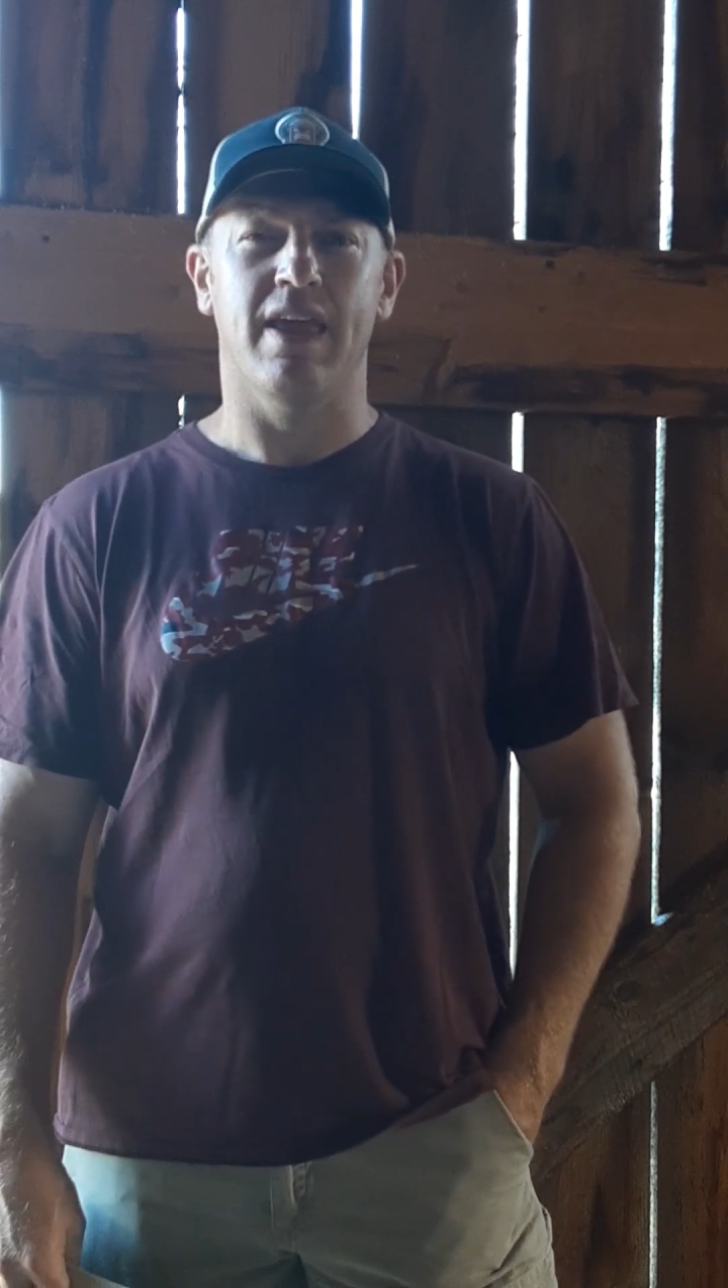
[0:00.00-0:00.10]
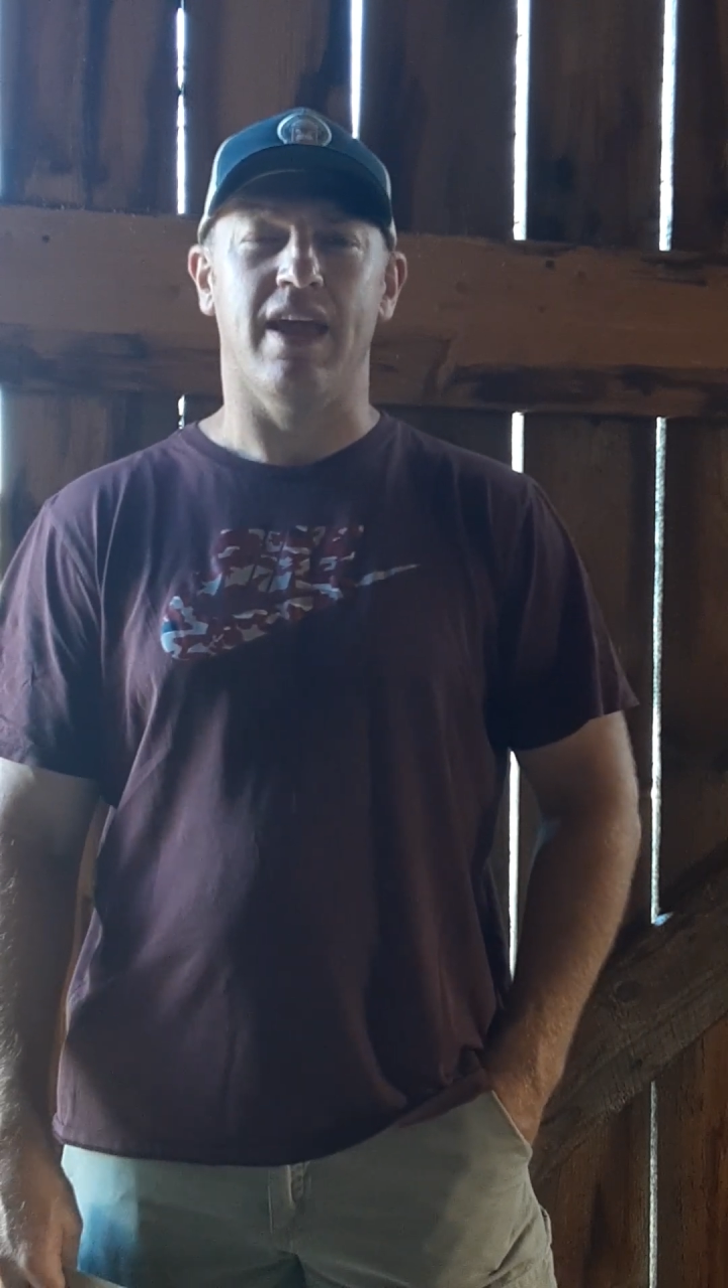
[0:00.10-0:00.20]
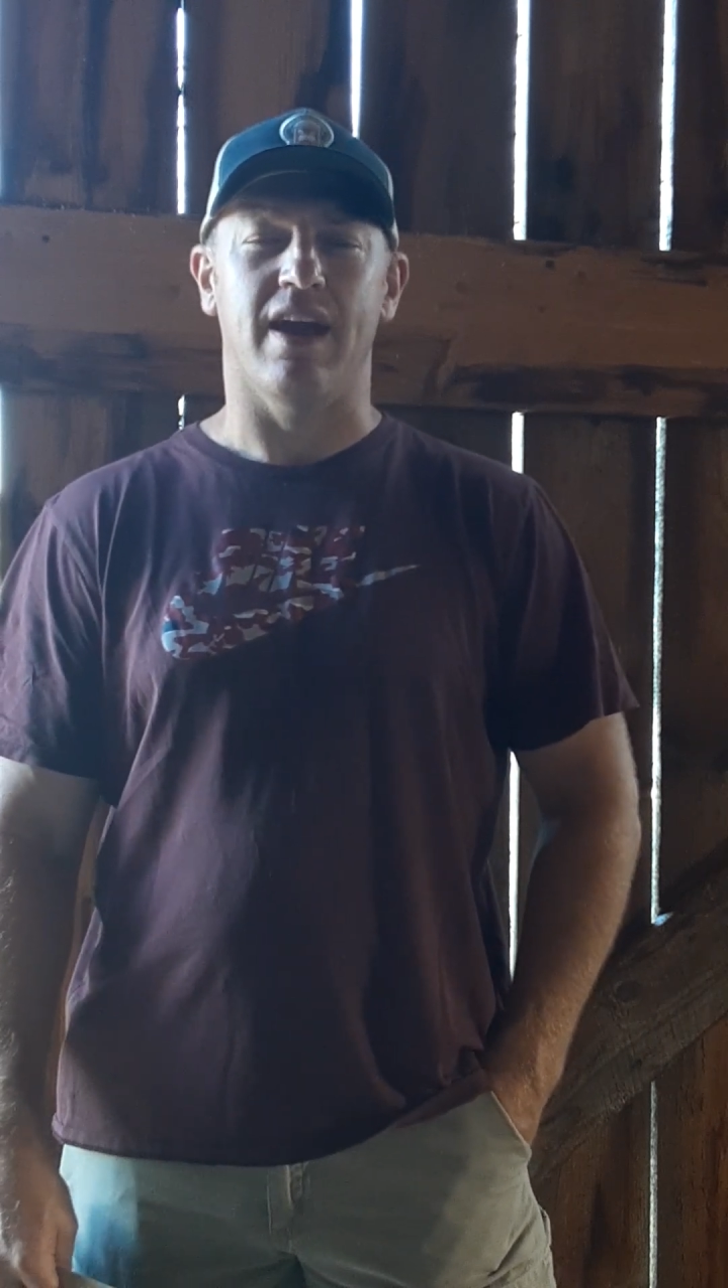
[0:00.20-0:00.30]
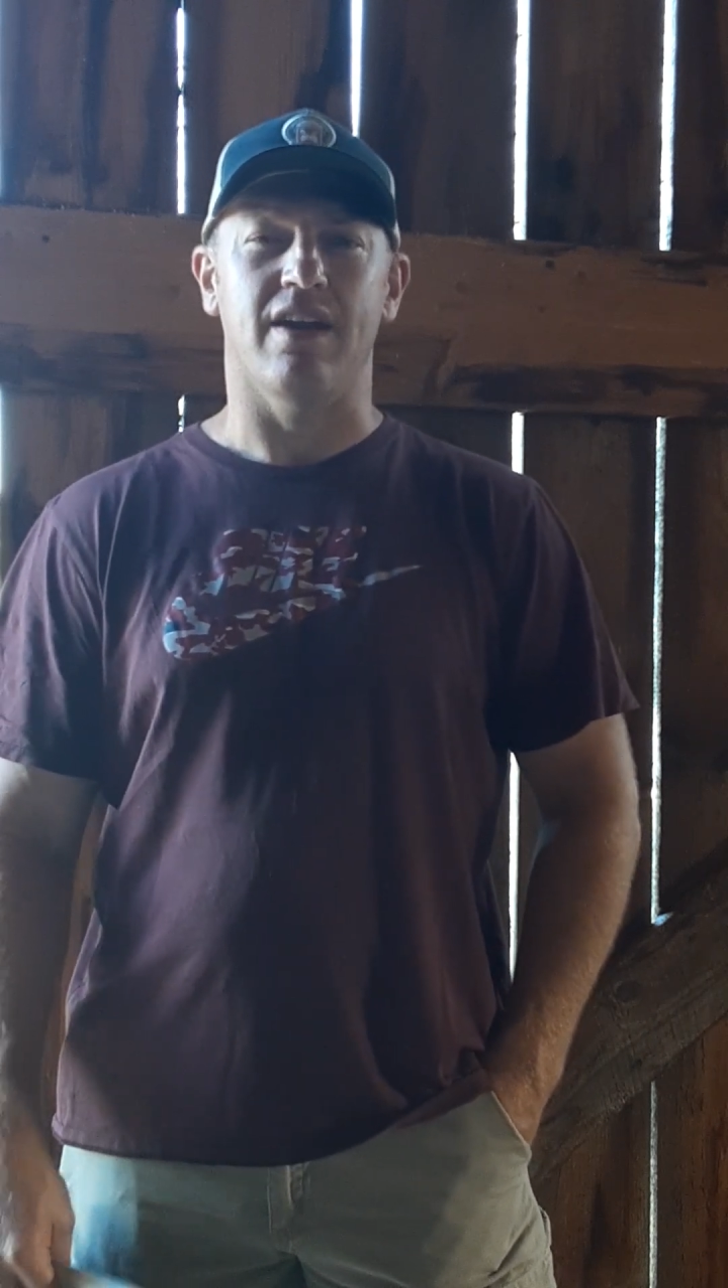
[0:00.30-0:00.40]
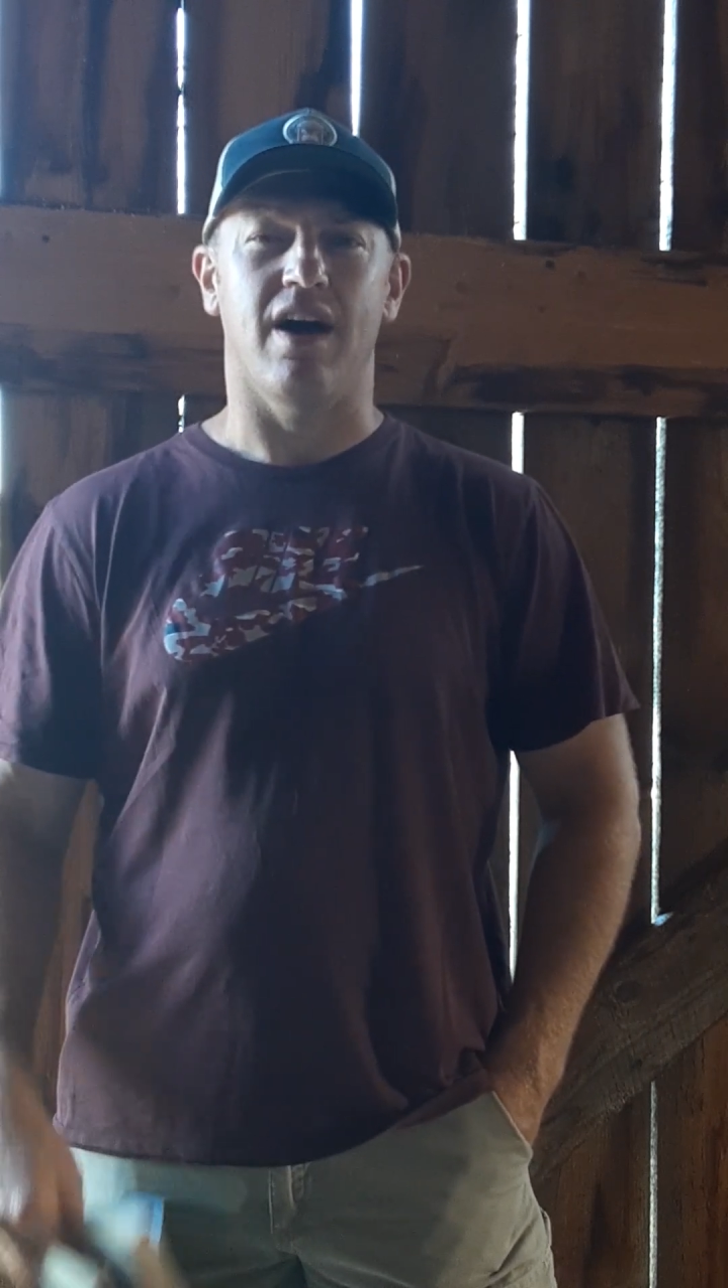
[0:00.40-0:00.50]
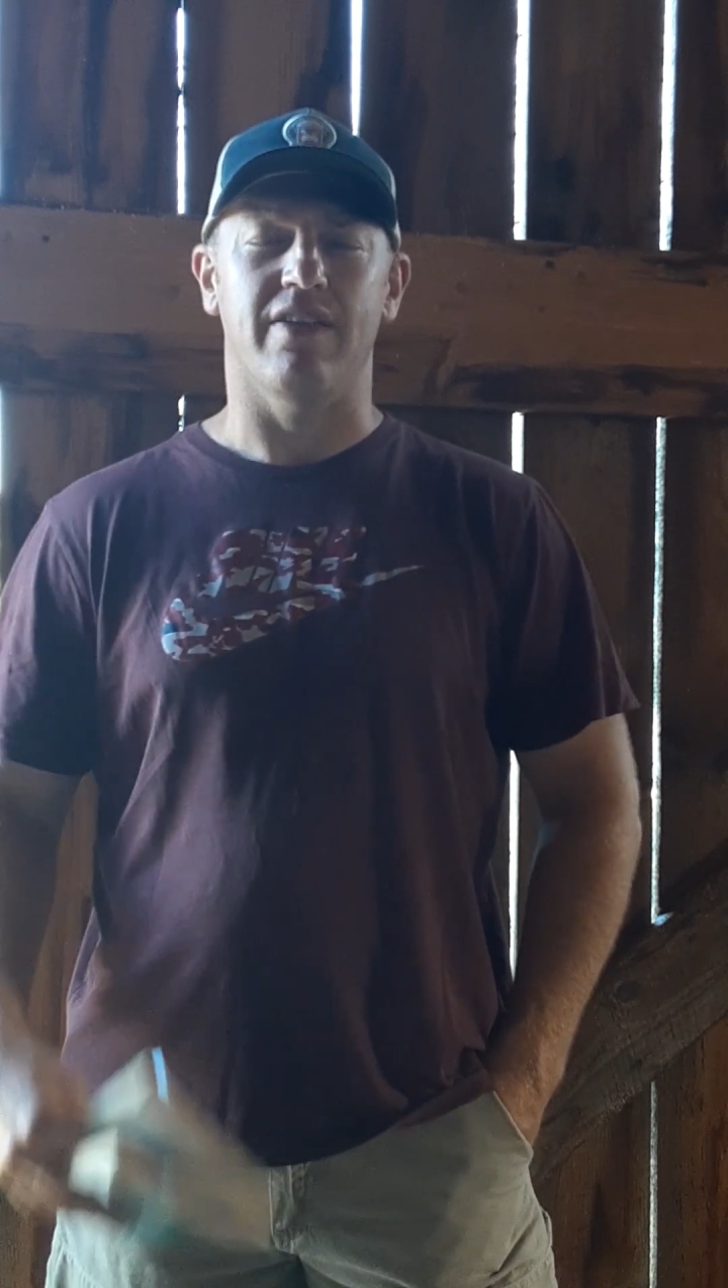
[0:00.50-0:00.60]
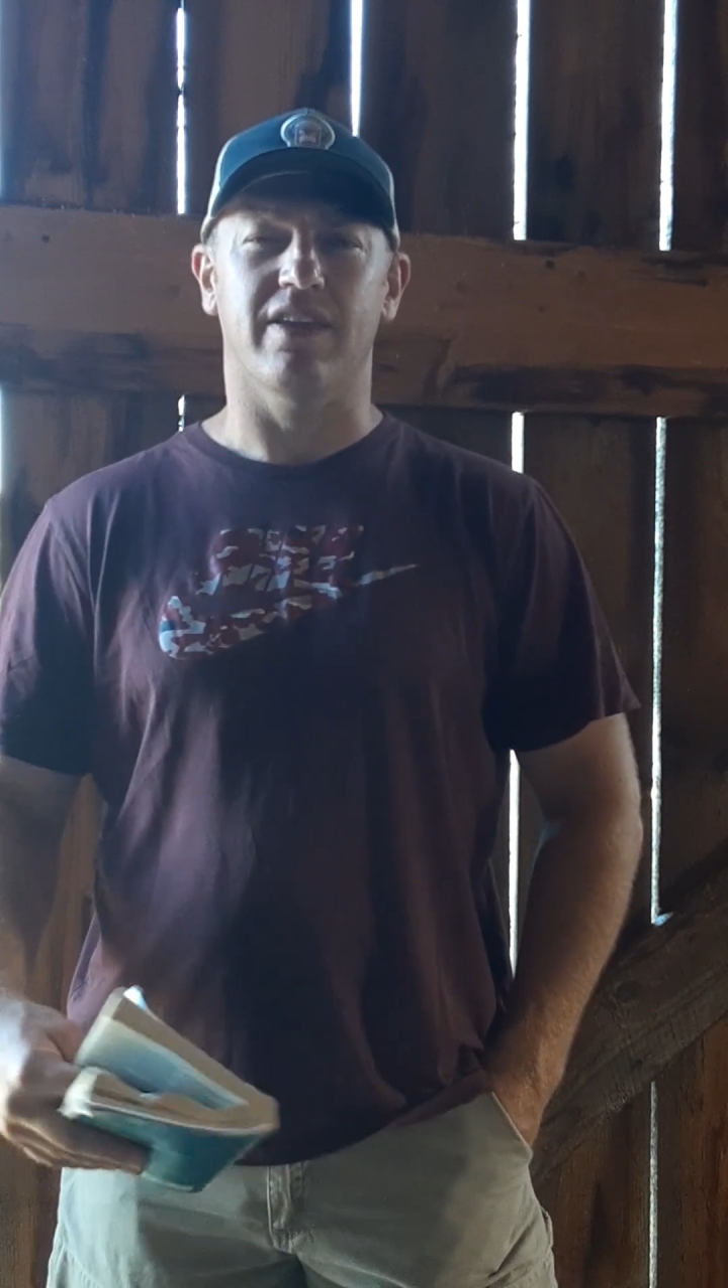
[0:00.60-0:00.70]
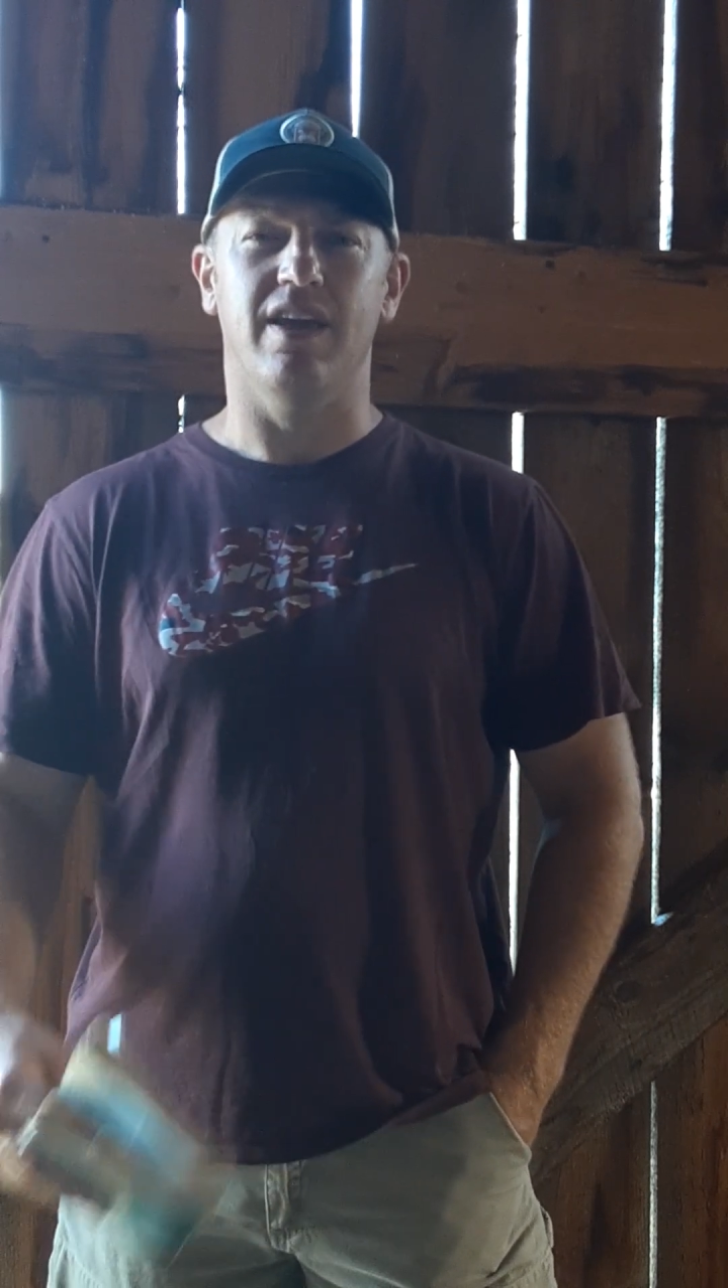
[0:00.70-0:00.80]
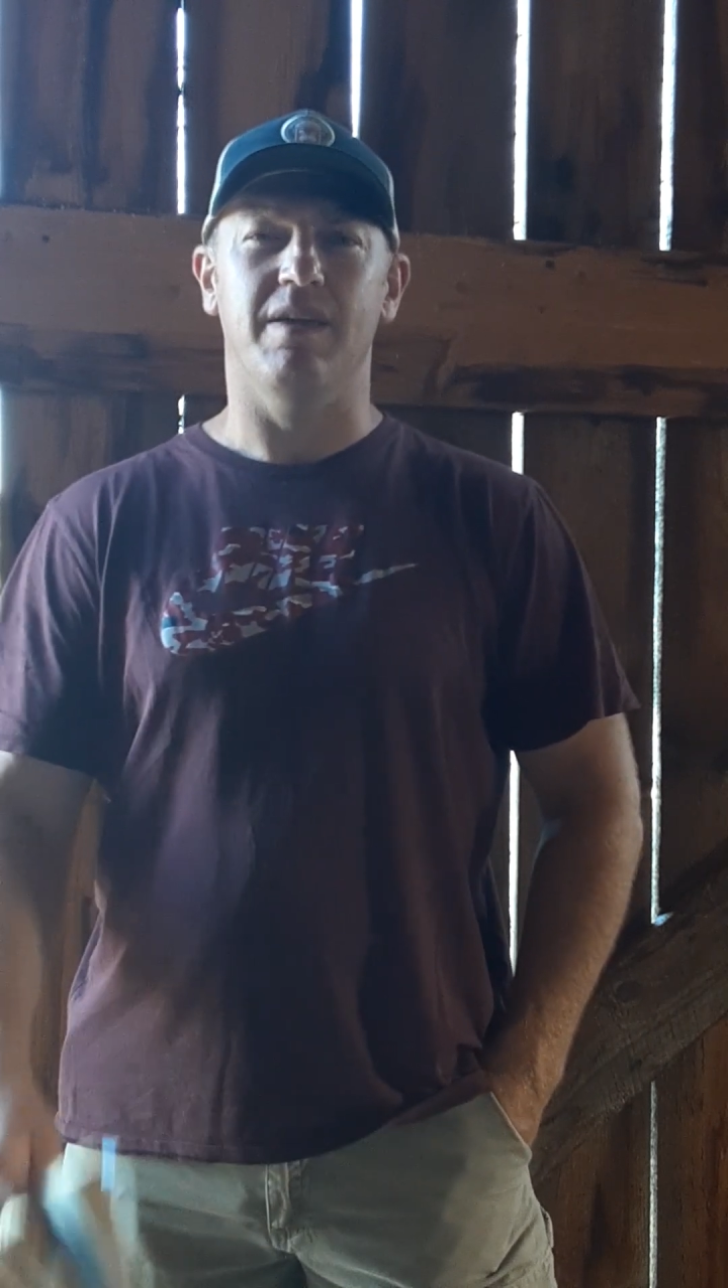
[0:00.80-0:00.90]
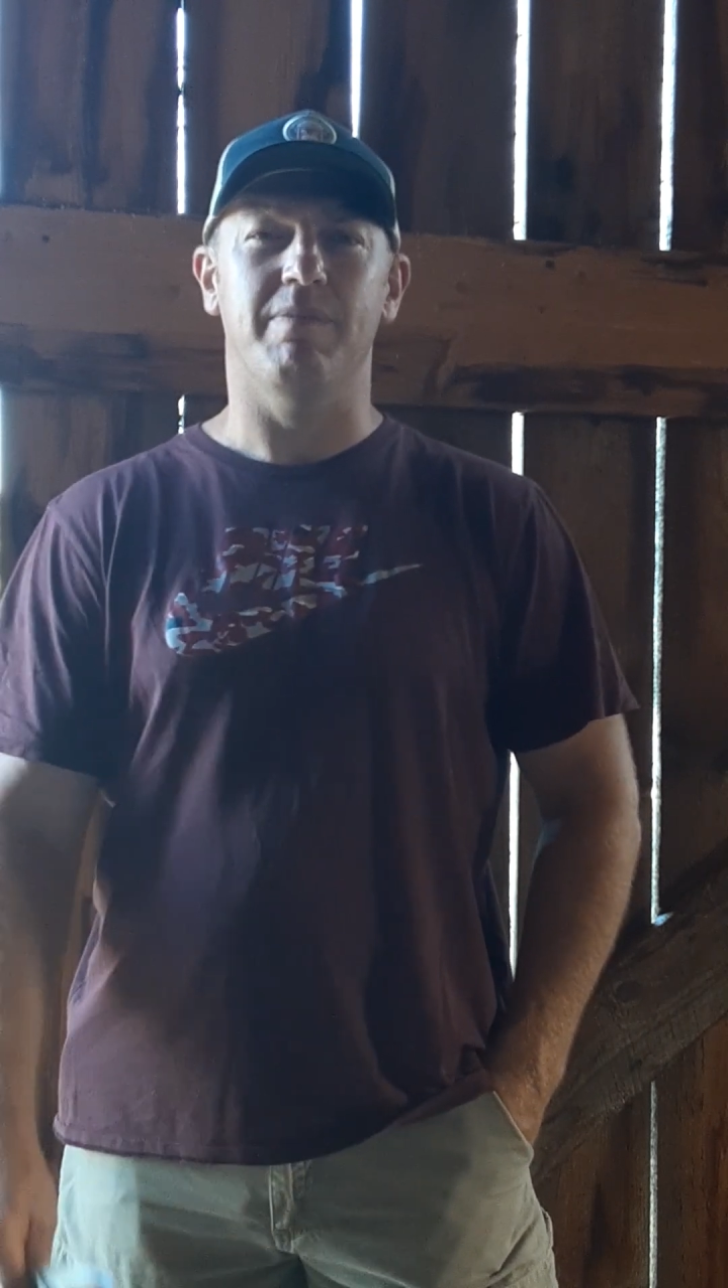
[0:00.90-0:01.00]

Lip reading: and the king